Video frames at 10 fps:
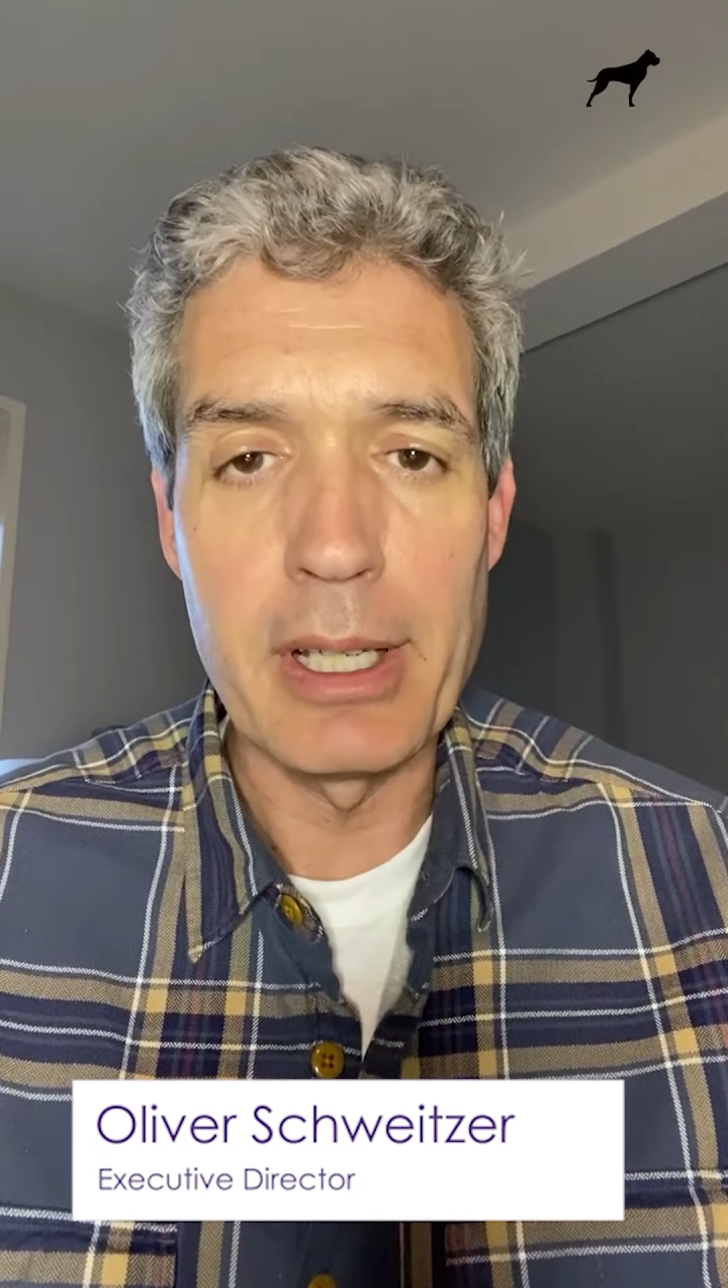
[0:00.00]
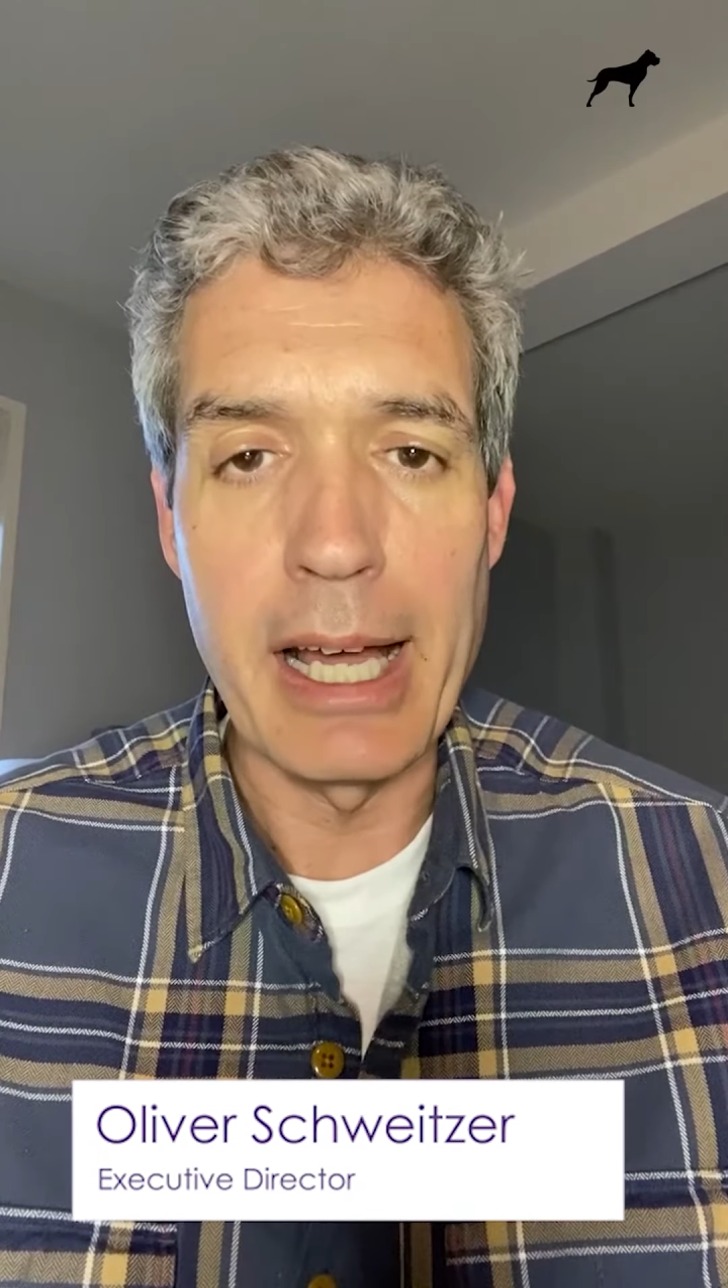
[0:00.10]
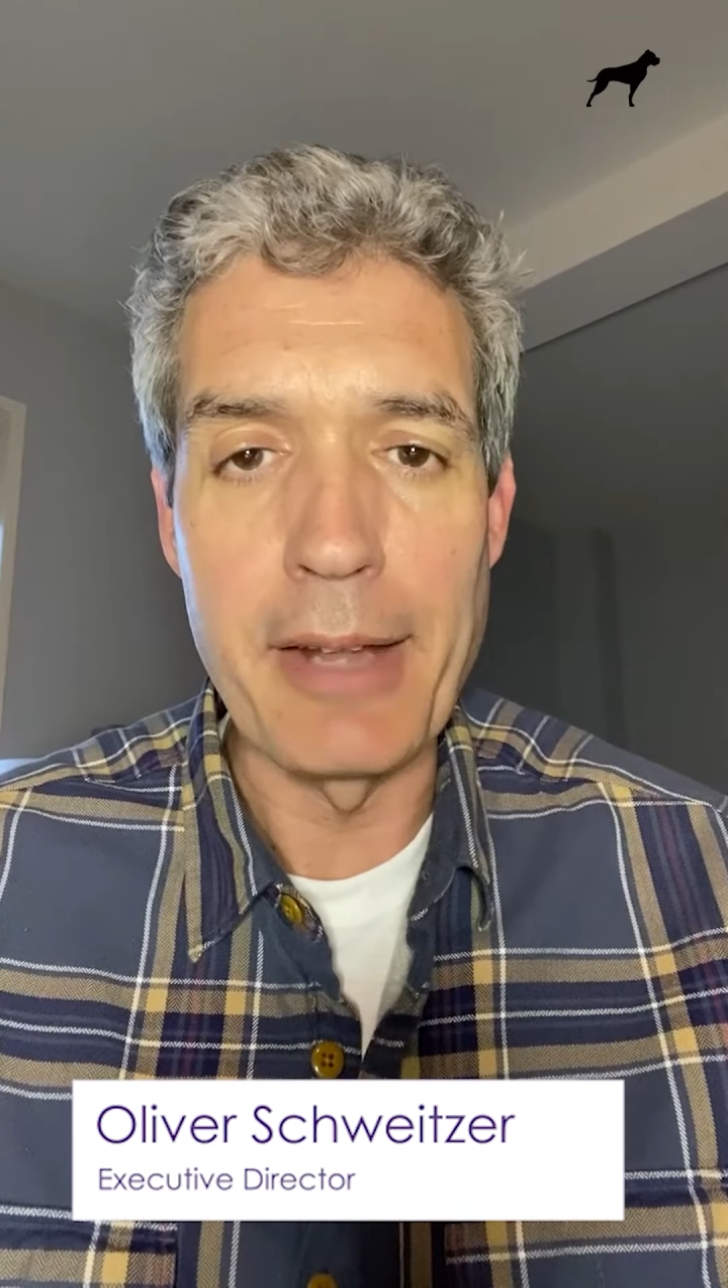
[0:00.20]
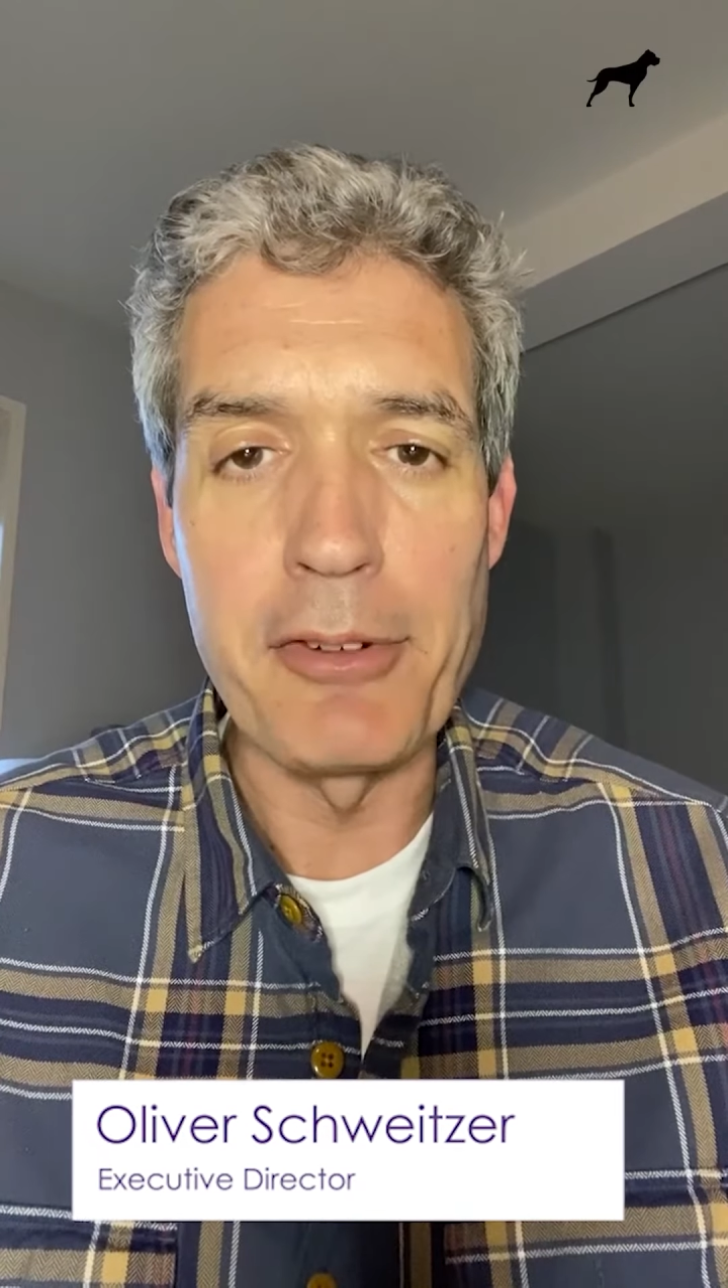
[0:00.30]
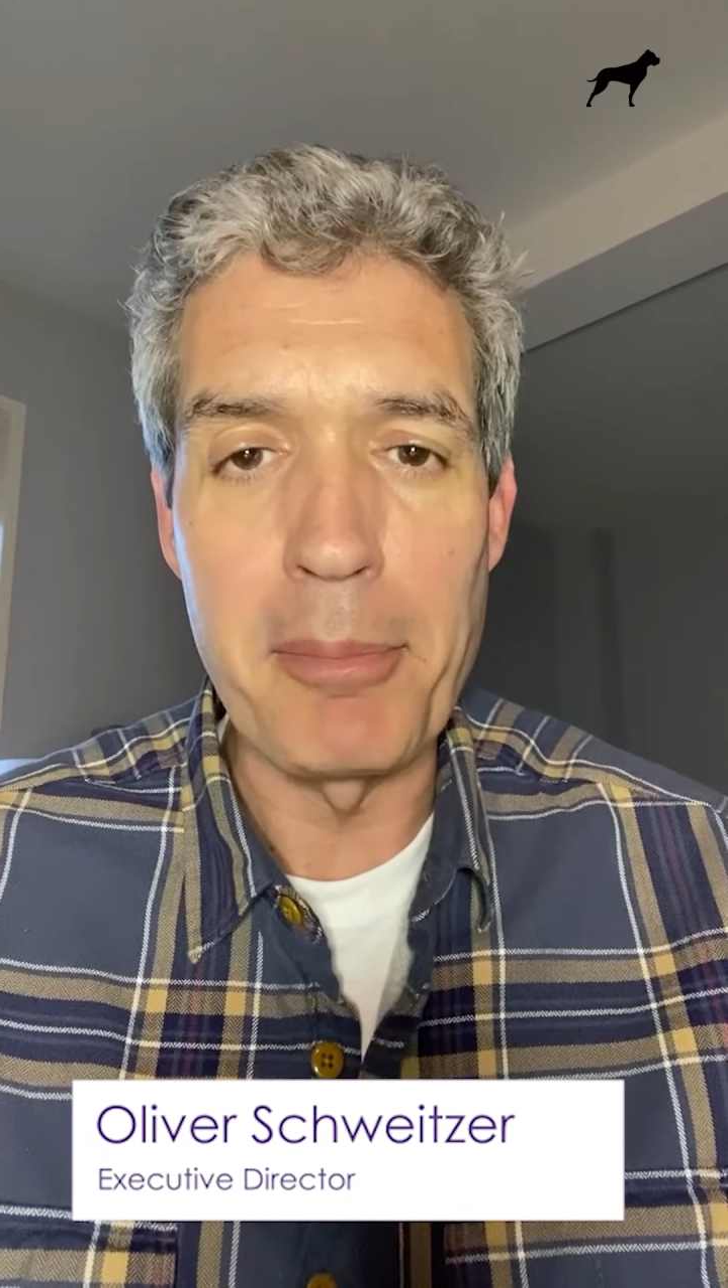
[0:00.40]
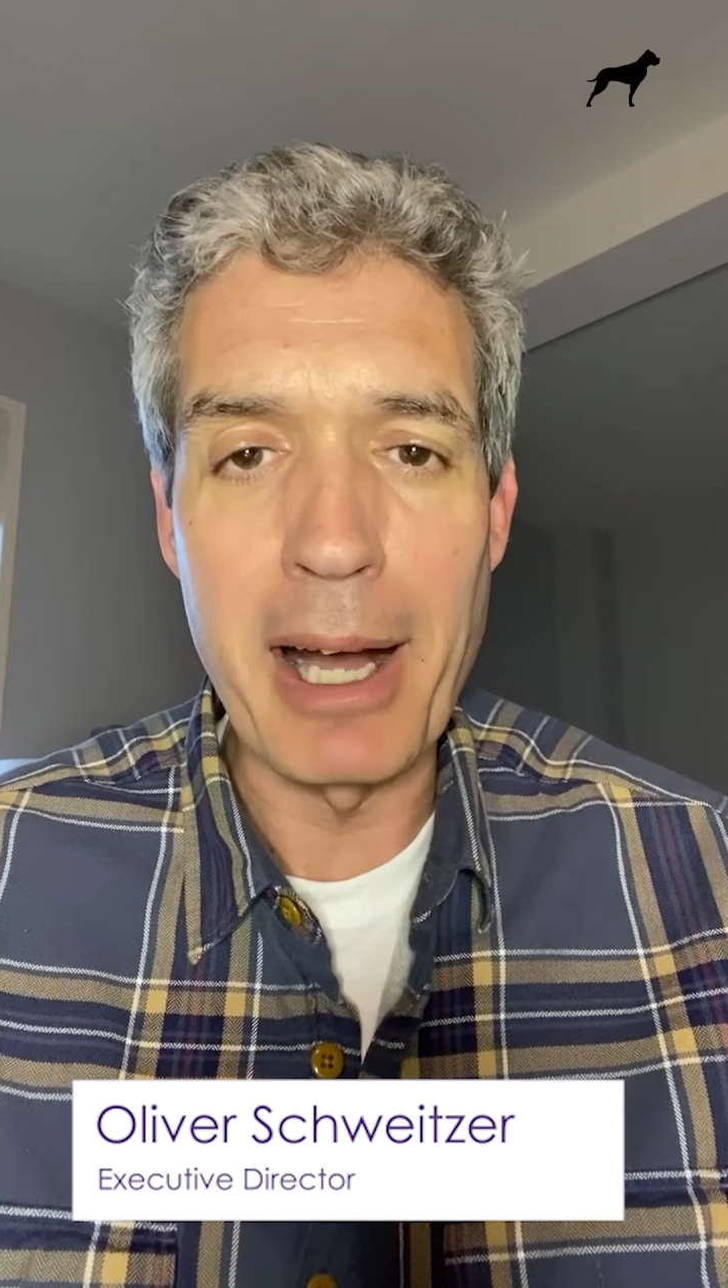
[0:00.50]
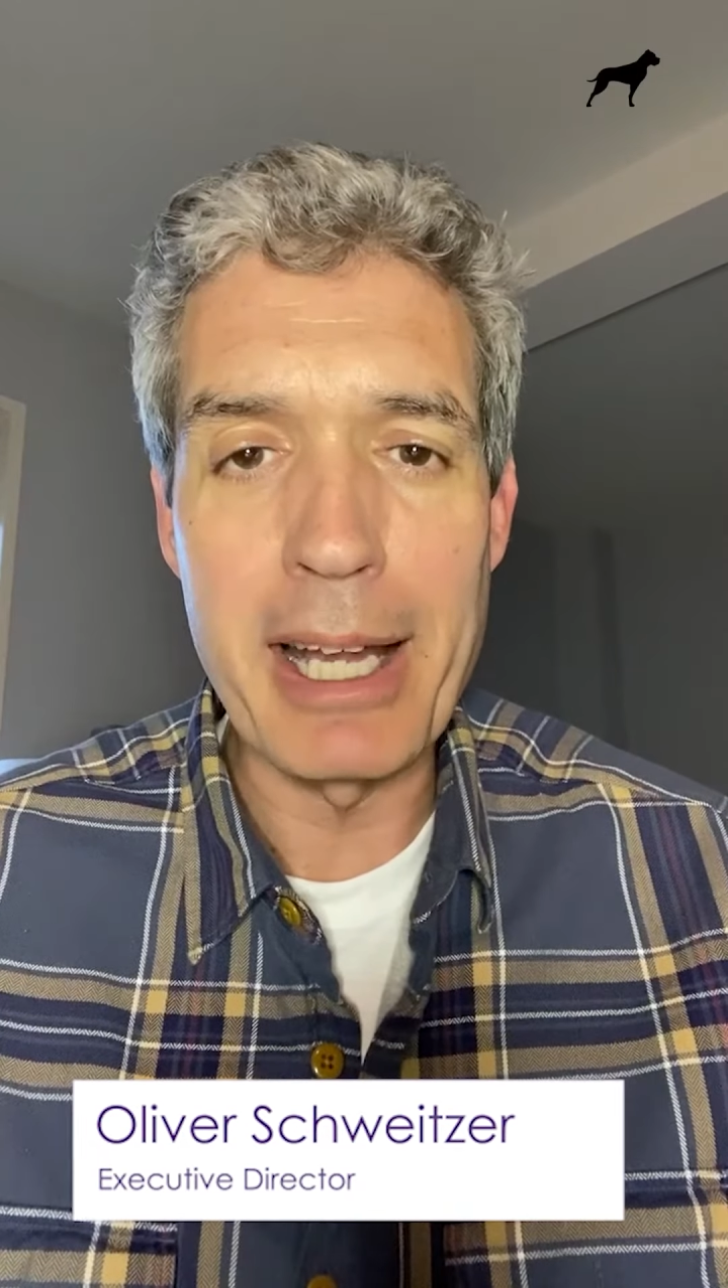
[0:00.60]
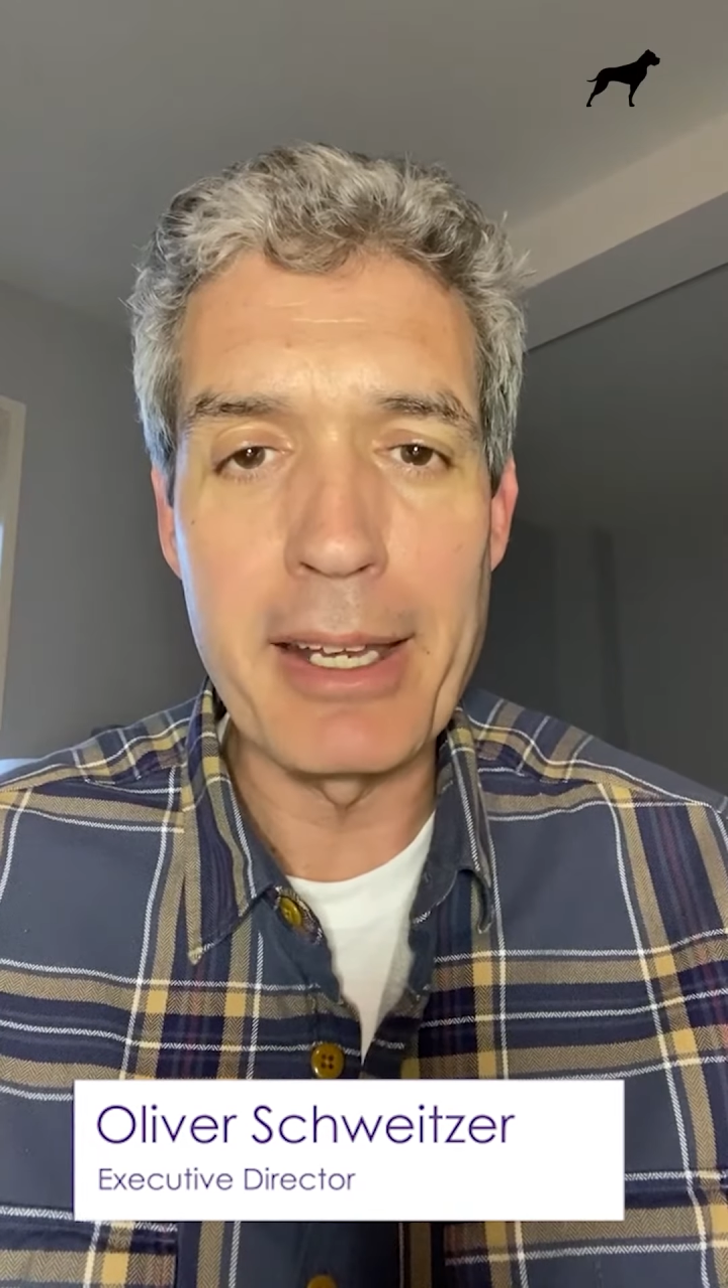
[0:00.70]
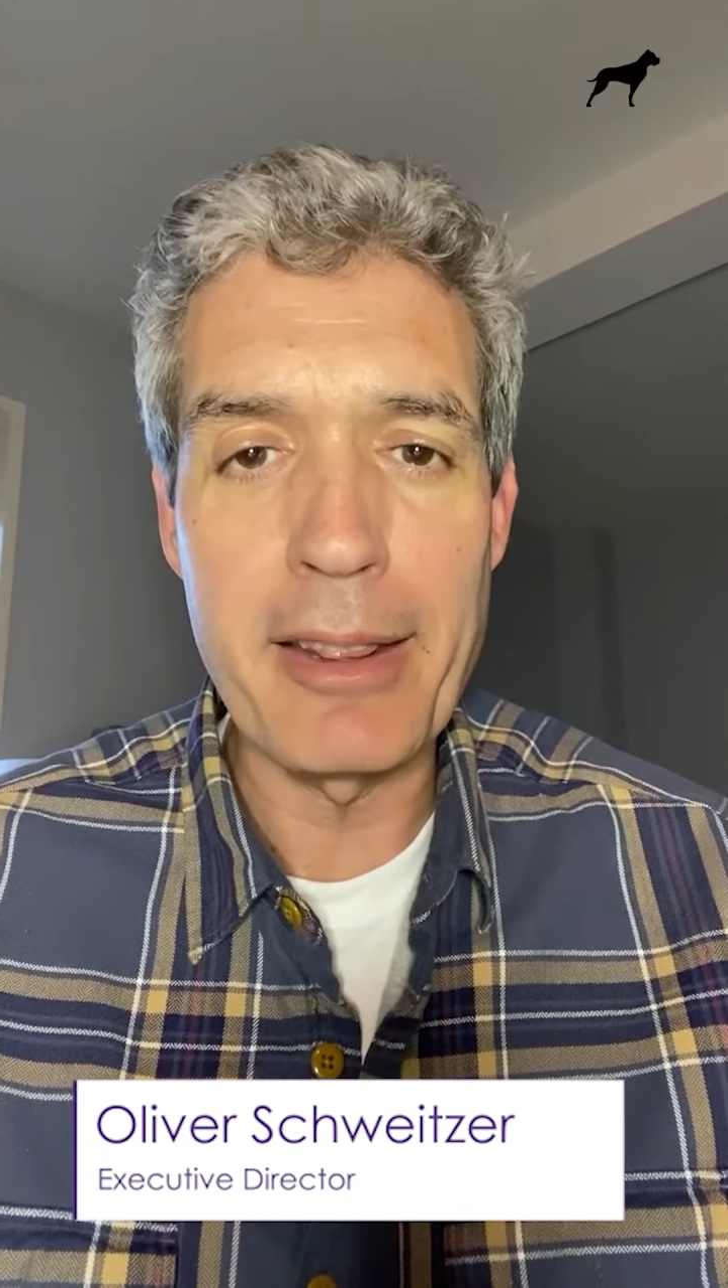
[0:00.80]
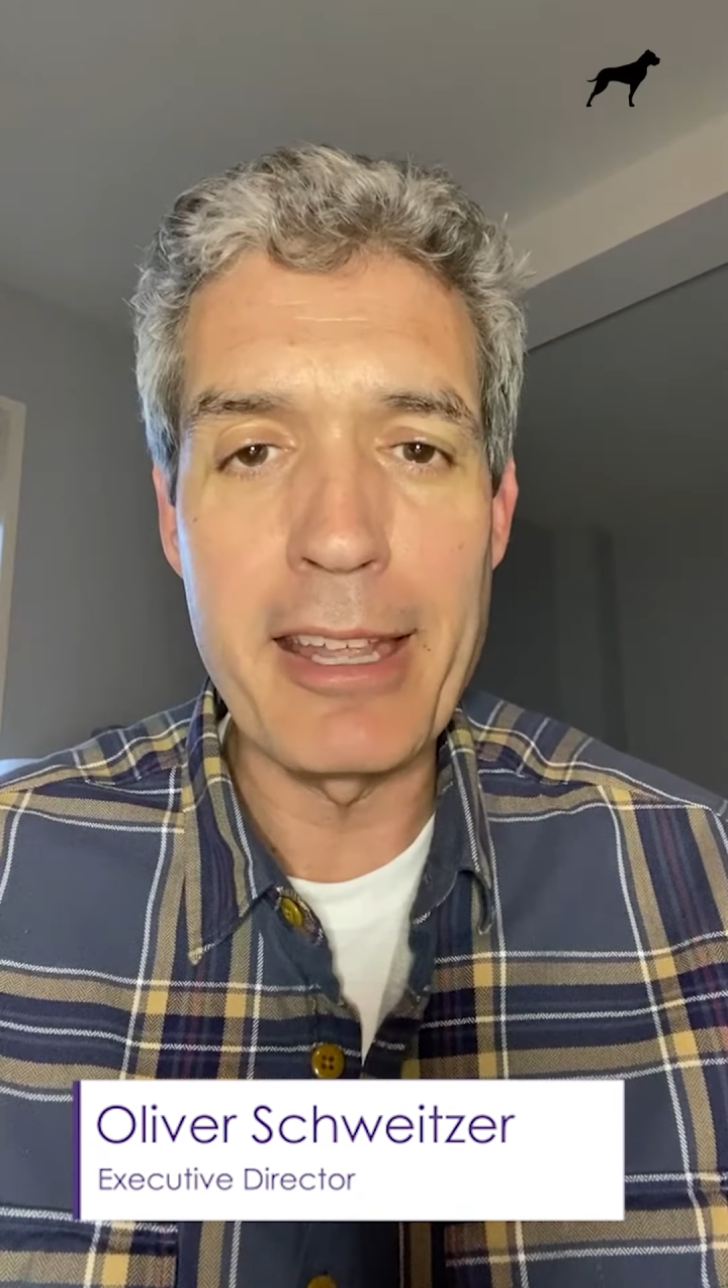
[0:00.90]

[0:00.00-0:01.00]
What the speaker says: and reminding